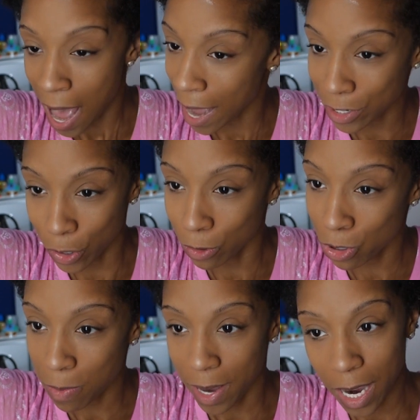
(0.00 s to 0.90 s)
I don't
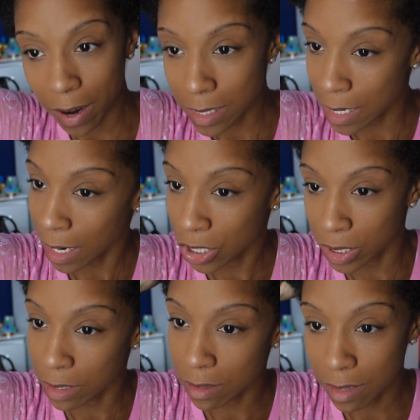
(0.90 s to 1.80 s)
do my hair in
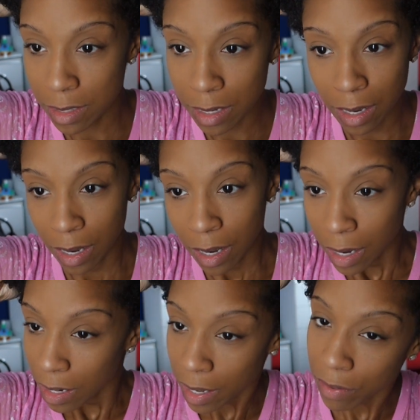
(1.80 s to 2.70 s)
sections.
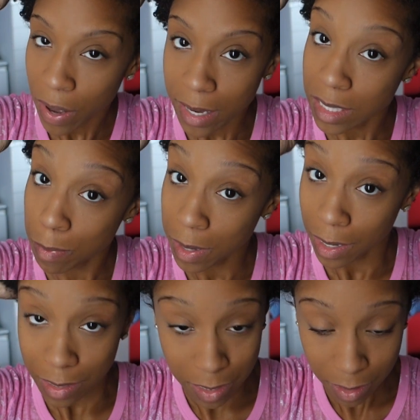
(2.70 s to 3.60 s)
Life has to be
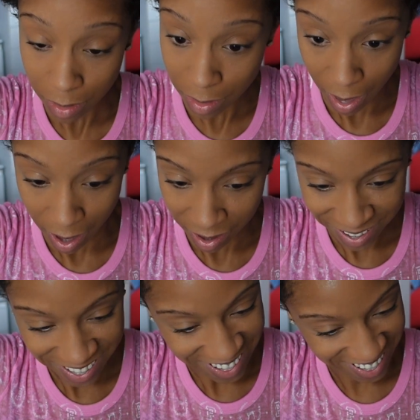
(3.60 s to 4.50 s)
easier than that.